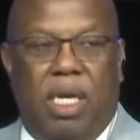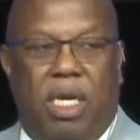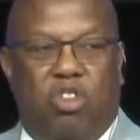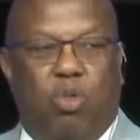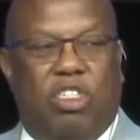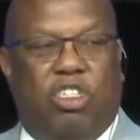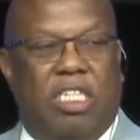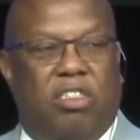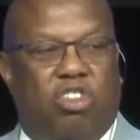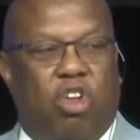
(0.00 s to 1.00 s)
Here's what
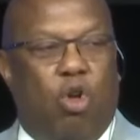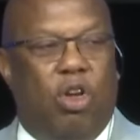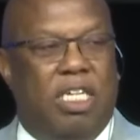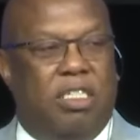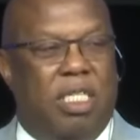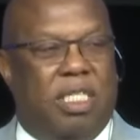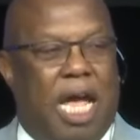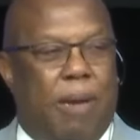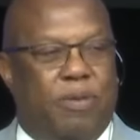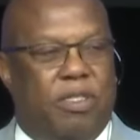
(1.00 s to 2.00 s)
Jesus told his
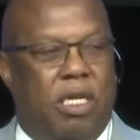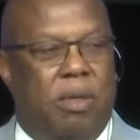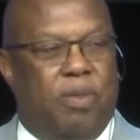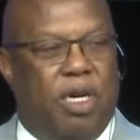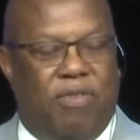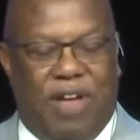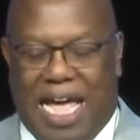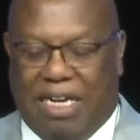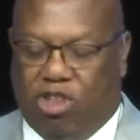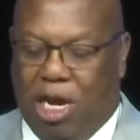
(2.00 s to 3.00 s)
disciples in the book of
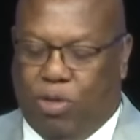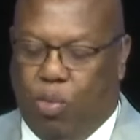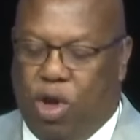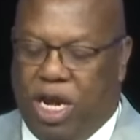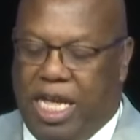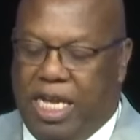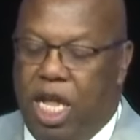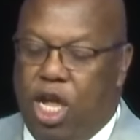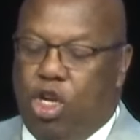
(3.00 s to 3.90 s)
Acts chapter 1 and 8.